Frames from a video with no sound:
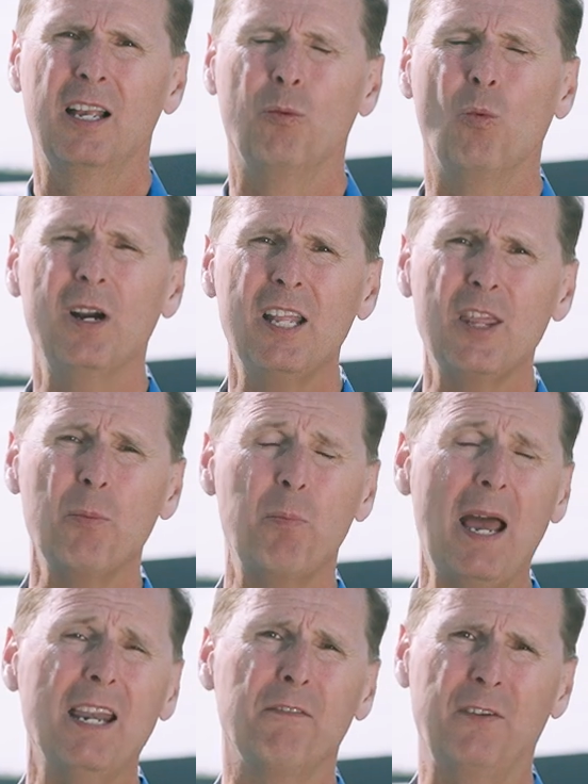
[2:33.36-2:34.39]
One of the
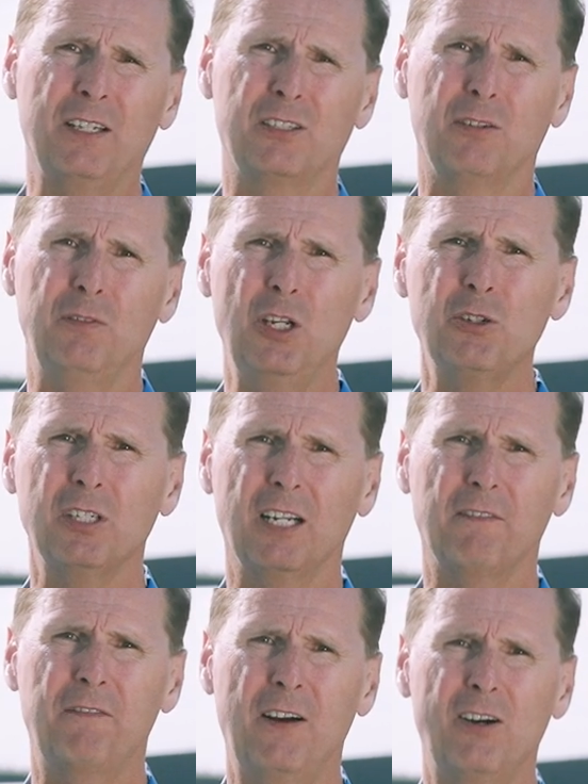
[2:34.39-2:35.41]
benefits of using
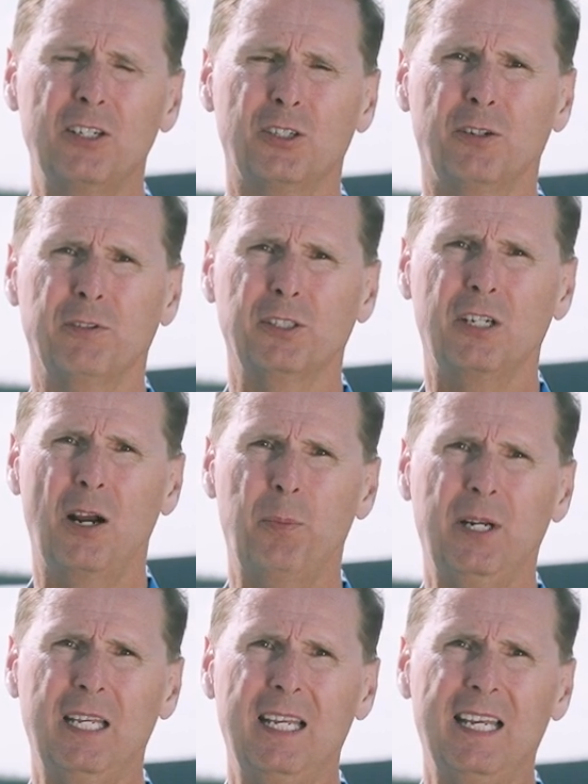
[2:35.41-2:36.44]
a ferry service
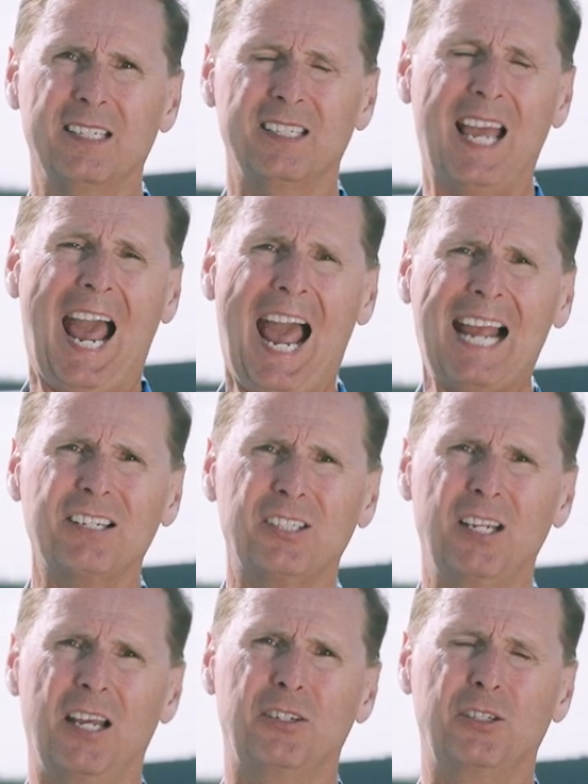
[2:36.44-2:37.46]
company is the
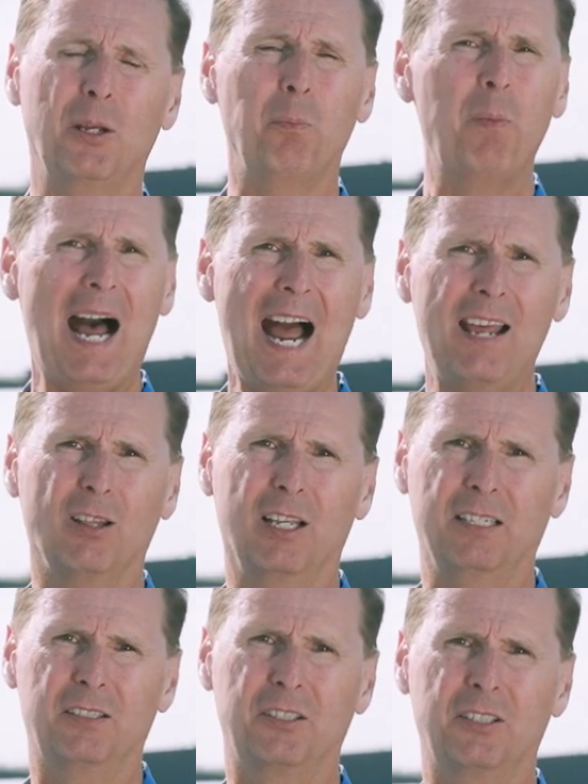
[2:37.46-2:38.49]
access to
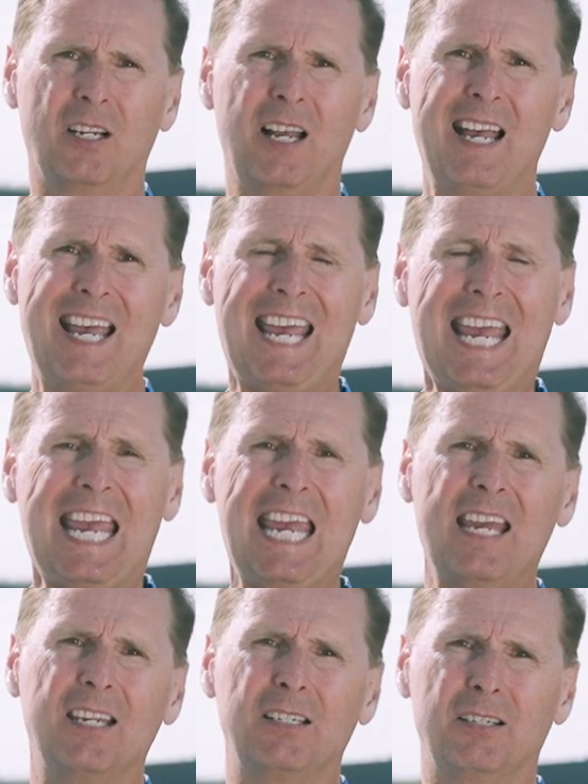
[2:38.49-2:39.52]
pilots
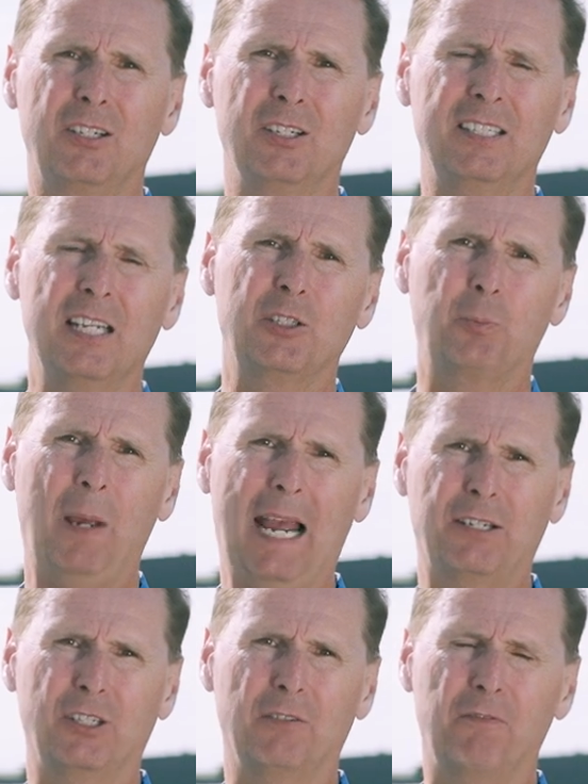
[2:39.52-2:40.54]
and to
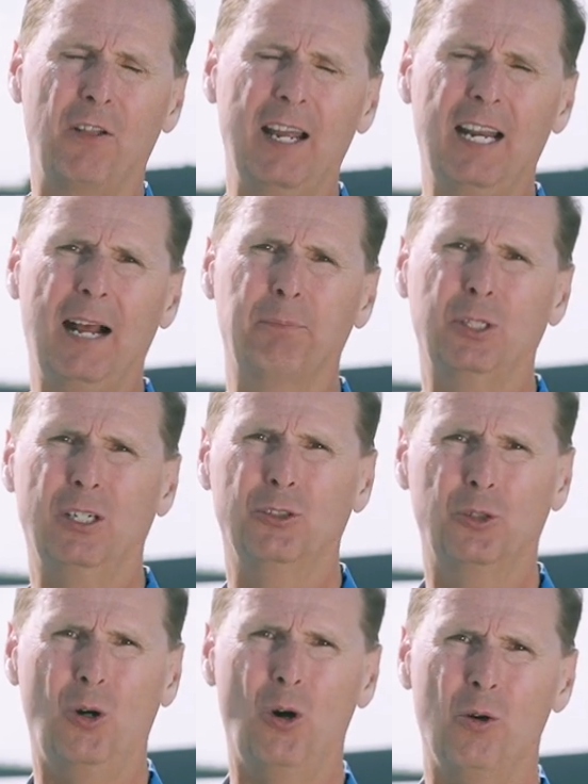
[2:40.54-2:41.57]
dispatch and flight ops
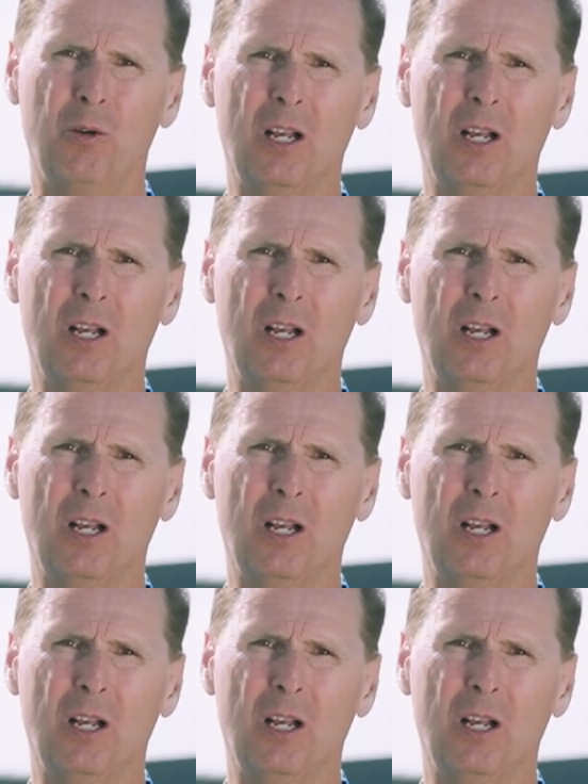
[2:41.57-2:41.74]
control.